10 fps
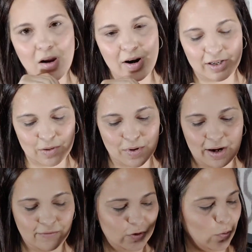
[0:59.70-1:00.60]
Alright, so I'm kind
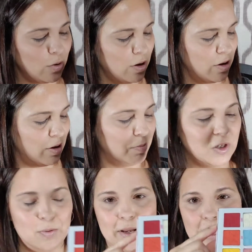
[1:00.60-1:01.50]
of torn
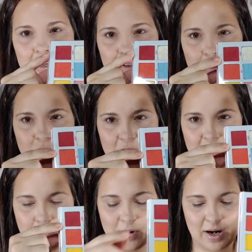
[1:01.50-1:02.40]
between these two
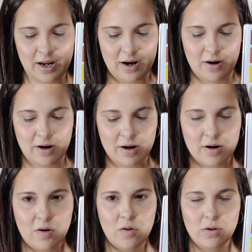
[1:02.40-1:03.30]
shades right here.
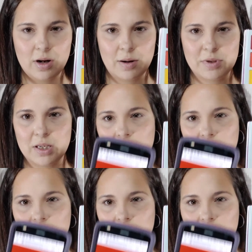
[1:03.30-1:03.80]
I'll hold it up to the